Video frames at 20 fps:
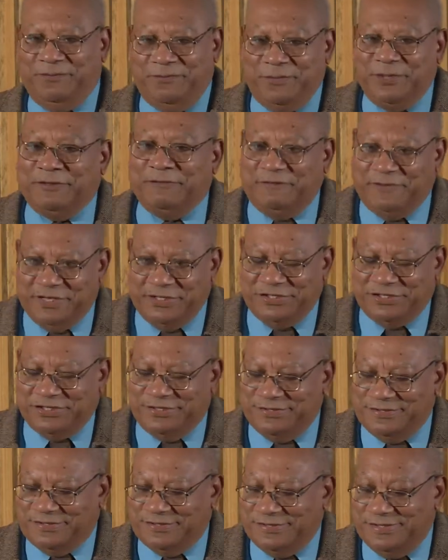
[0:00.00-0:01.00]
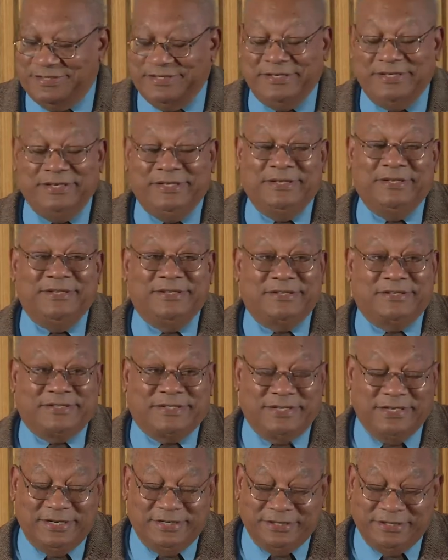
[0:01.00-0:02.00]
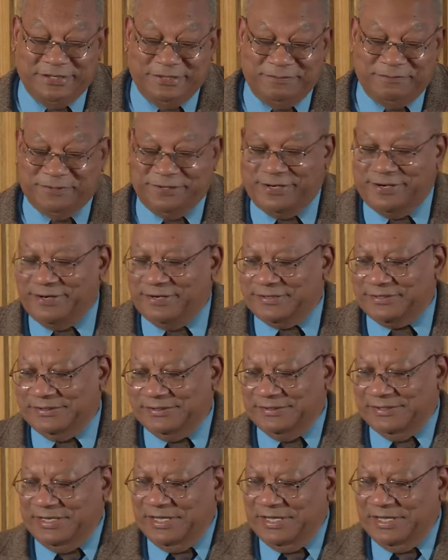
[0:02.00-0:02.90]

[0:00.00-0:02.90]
with vengeance. Still a good product.